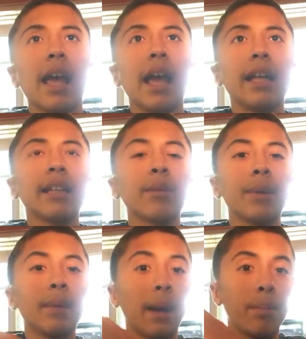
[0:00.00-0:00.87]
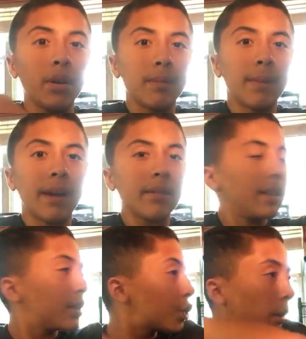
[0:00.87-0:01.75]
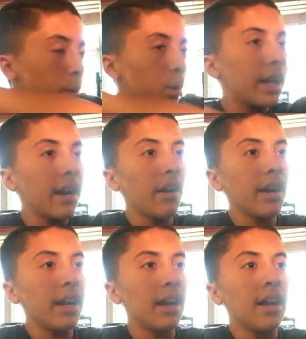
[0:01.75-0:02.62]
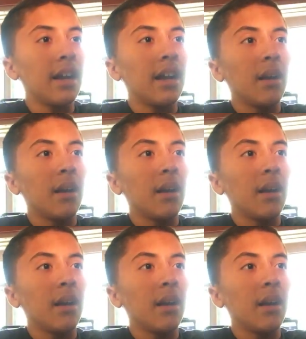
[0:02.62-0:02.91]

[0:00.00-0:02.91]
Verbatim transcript: and then we i put him out in this shrubbery area